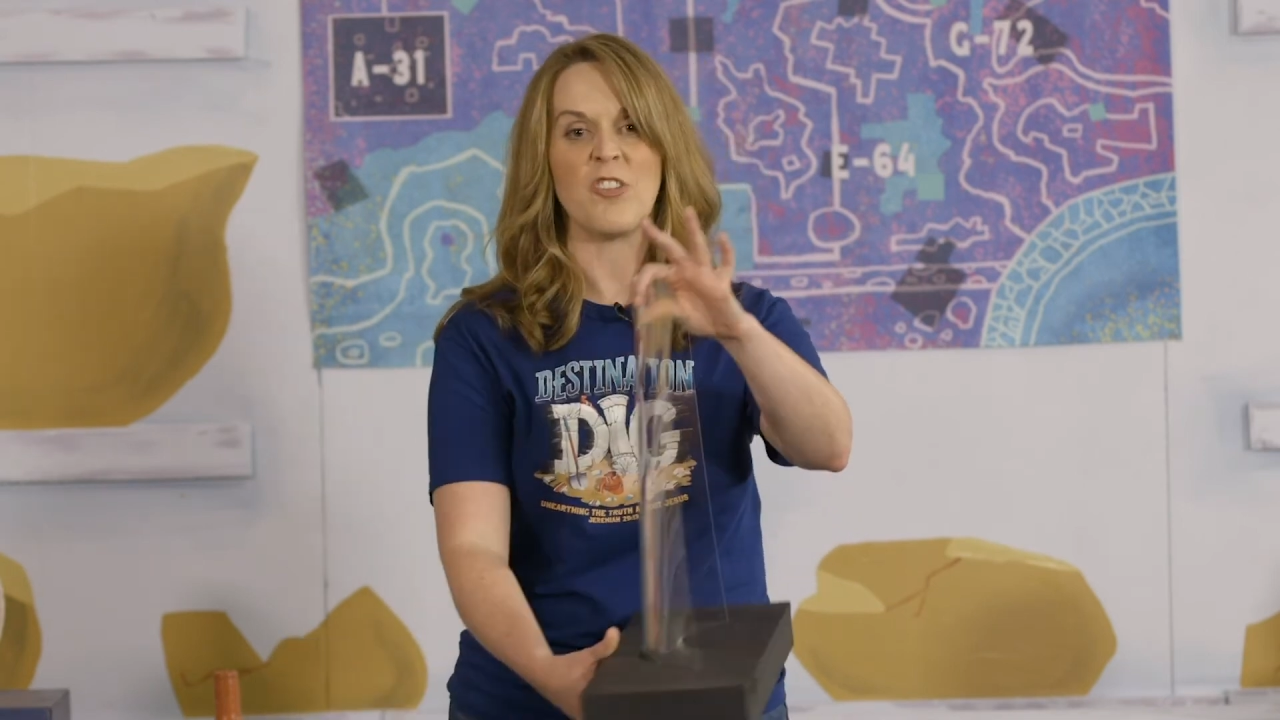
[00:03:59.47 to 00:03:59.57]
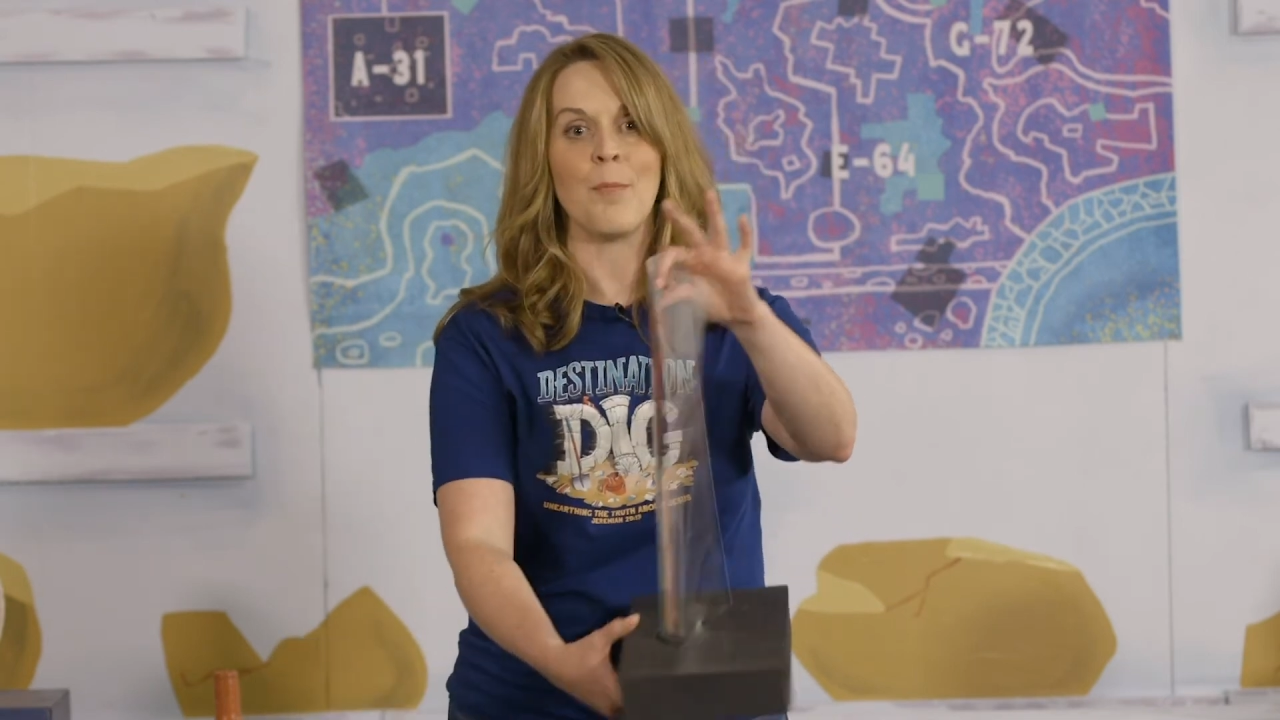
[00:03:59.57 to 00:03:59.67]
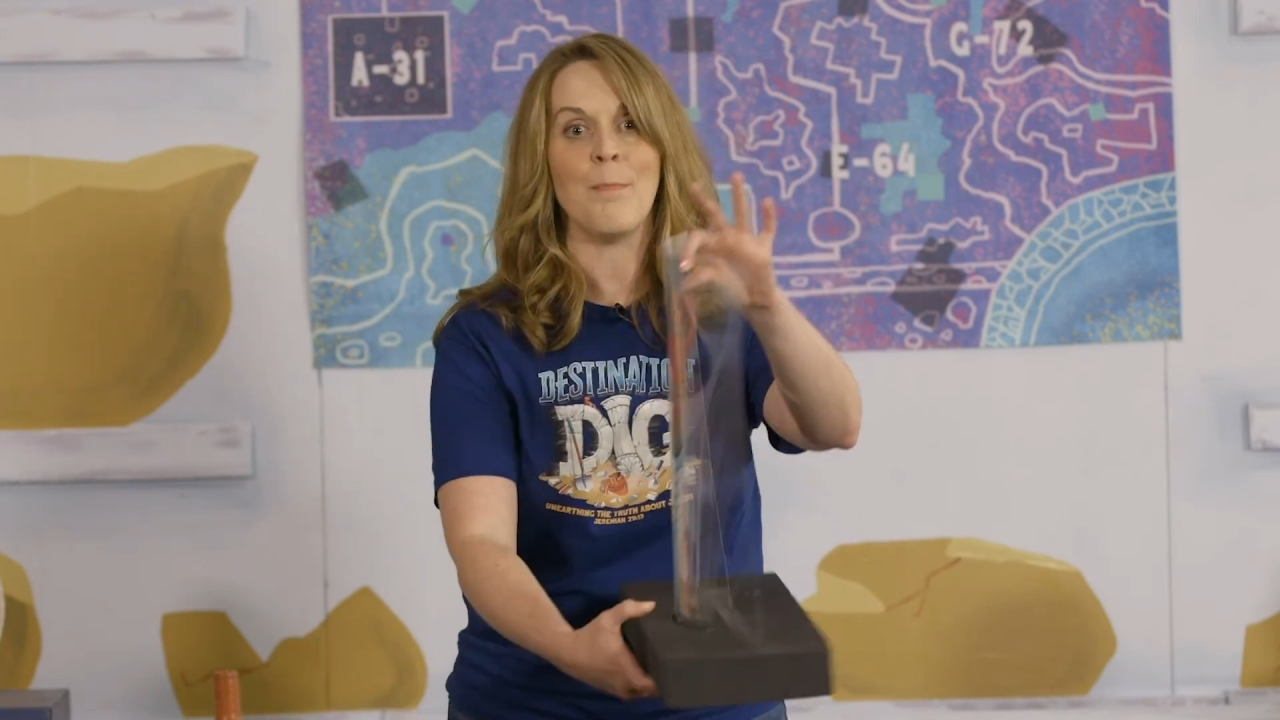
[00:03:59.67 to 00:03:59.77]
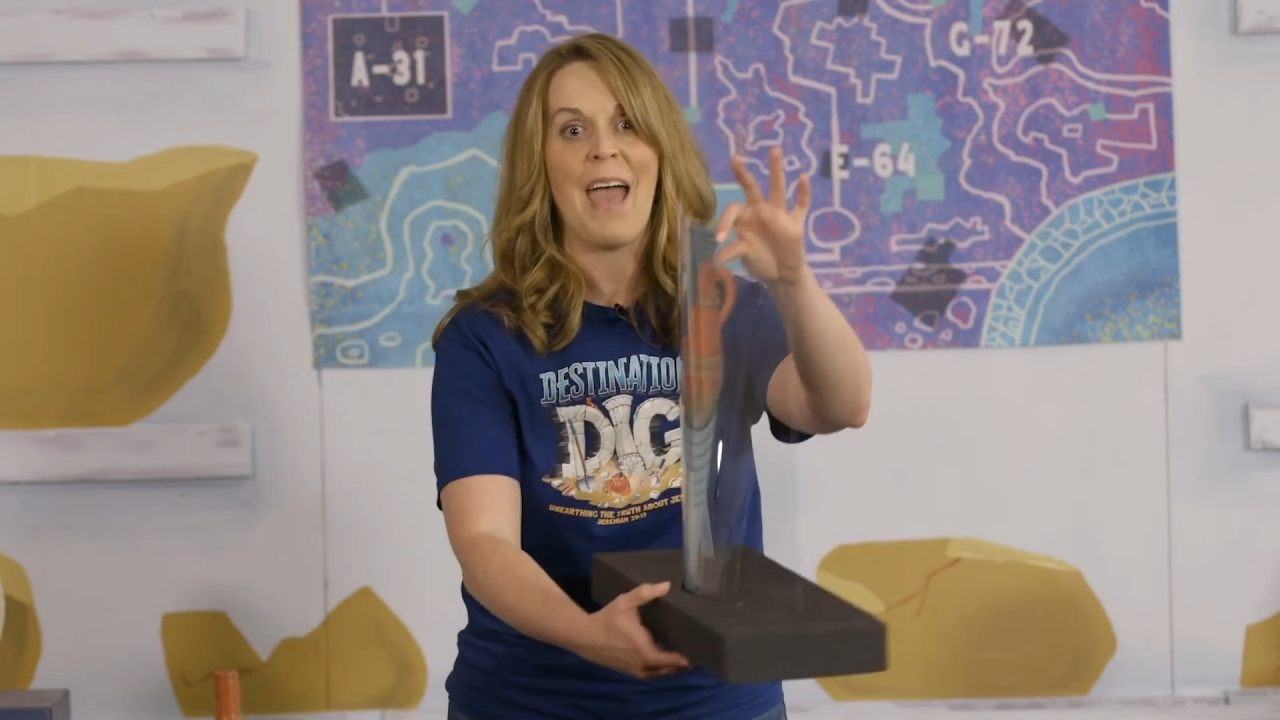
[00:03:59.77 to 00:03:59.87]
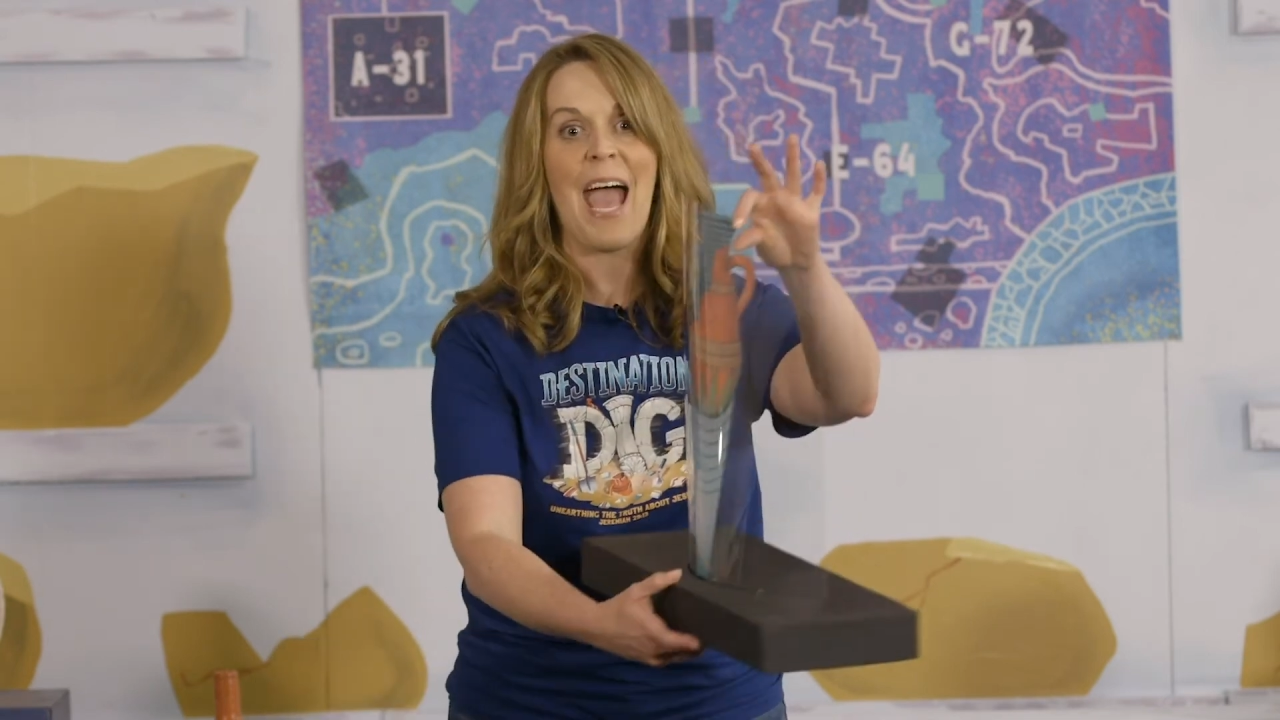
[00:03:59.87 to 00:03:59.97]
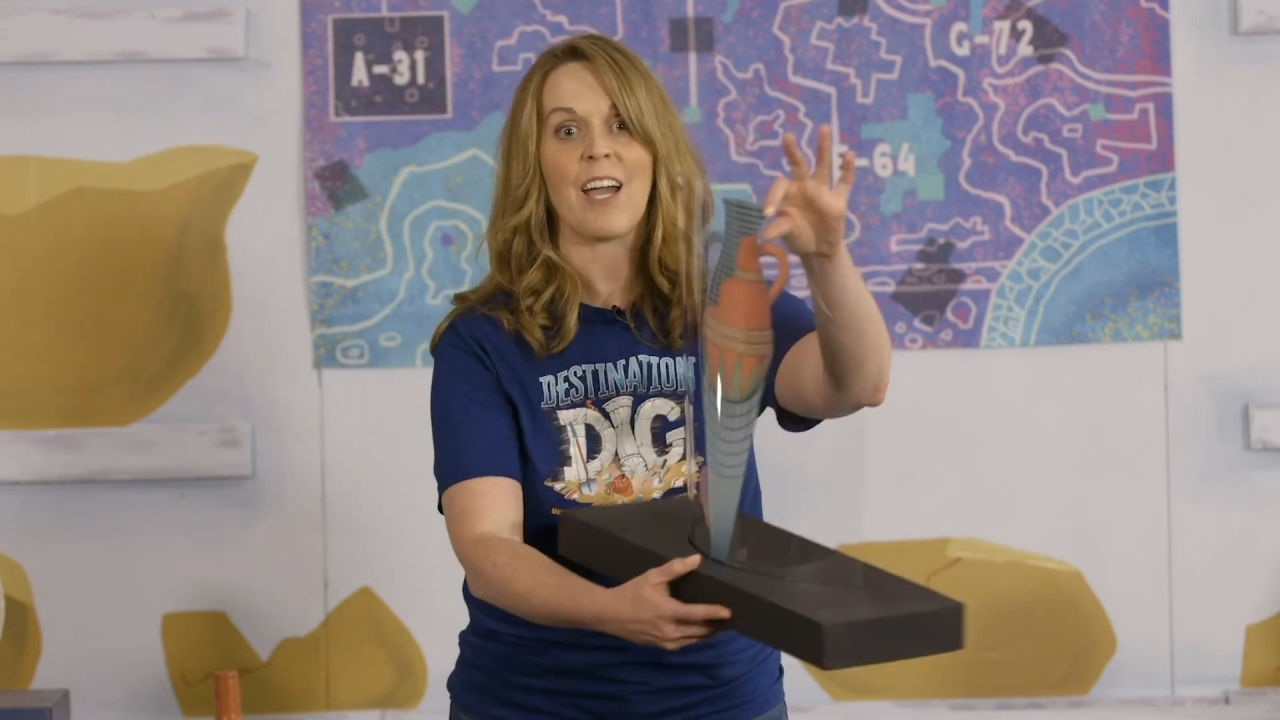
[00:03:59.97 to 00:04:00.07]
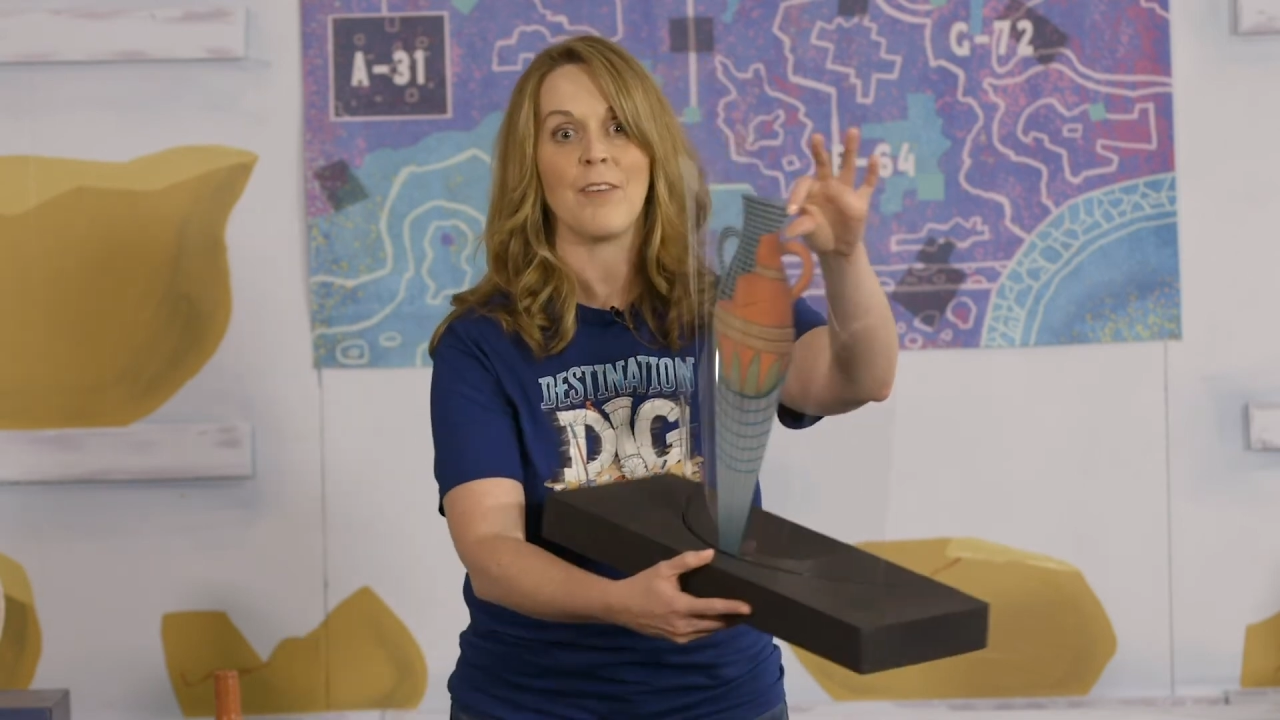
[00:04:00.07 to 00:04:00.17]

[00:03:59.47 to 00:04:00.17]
to the back